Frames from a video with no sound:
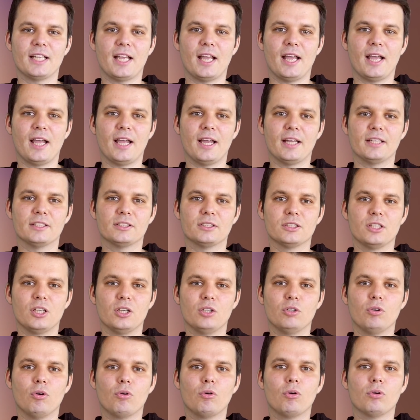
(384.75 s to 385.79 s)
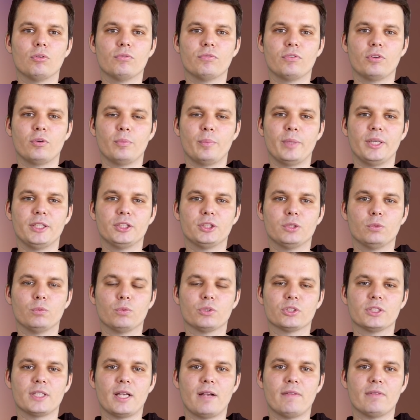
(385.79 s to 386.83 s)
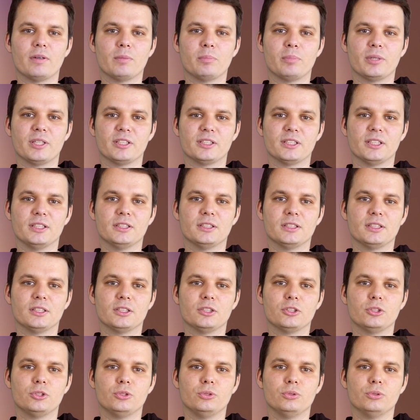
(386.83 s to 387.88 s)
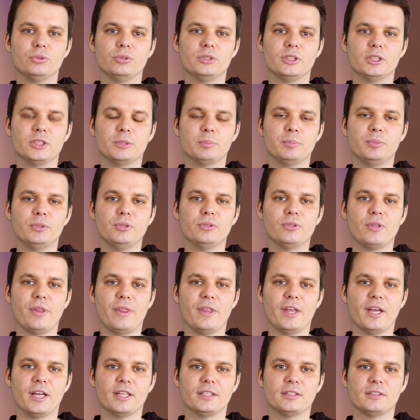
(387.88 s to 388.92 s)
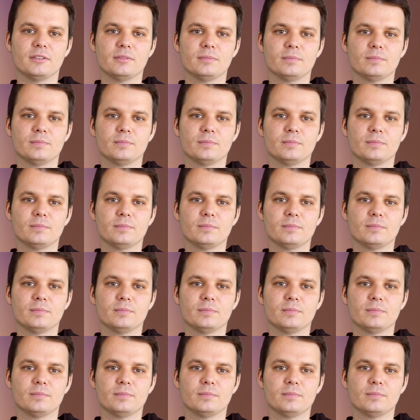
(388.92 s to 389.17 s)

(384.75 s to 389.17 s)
and no confirmation was ever presented to dispute that.